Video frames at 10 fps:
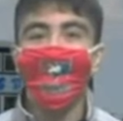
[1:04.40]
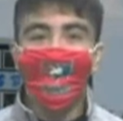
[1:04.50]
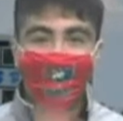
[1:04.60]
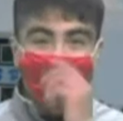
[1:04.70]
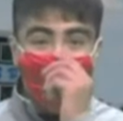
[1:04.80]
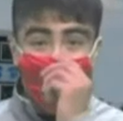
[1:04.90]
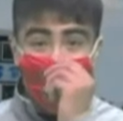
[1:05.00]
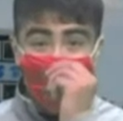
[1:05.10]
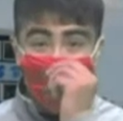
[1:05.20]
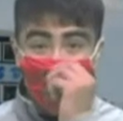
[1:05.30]
that she
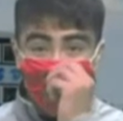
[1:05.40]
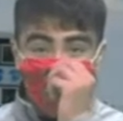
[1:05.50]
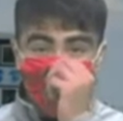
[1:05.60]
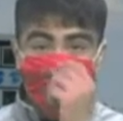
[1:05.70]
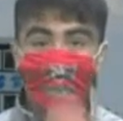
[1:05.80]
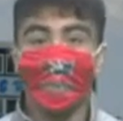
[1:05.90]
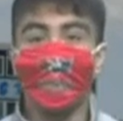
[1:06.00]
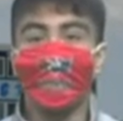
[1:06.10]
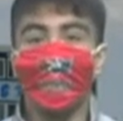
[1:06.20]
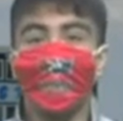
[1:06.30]
earned last week
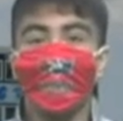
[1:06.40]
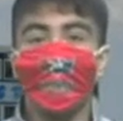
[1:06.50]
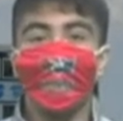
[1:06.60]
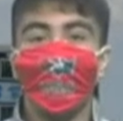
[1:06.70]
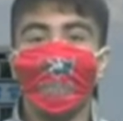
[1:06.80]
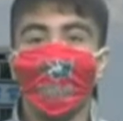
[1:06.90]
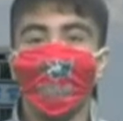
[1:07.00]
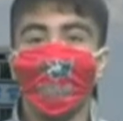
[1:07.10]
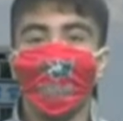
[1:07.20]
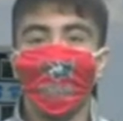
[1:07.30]
at the hot dog
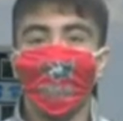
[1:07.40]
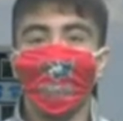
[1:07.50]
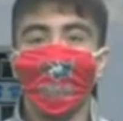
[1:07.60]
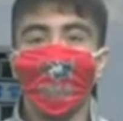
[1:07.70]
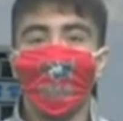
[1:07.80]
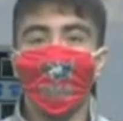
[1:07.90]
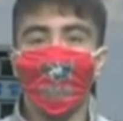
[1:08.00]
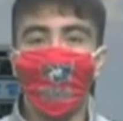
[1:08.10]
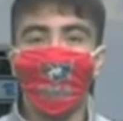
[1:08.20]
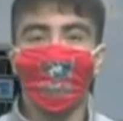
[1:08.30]
invite and victory over
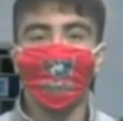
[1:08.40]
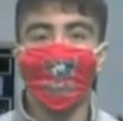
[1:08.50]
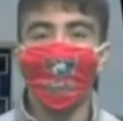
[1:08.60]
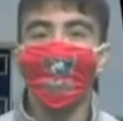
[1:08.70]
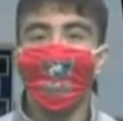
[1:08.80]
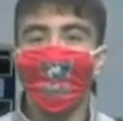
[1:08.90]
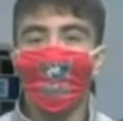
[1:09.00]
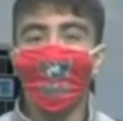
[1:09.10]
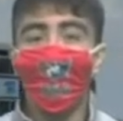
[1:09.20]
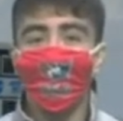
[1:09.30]
Massengill.
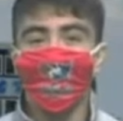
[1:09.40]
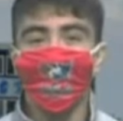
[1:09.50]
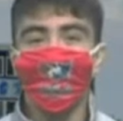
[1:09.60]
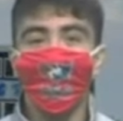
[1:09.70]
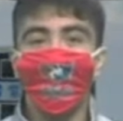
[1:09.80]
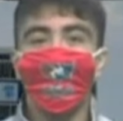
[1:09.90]
Congrats, Lindsay.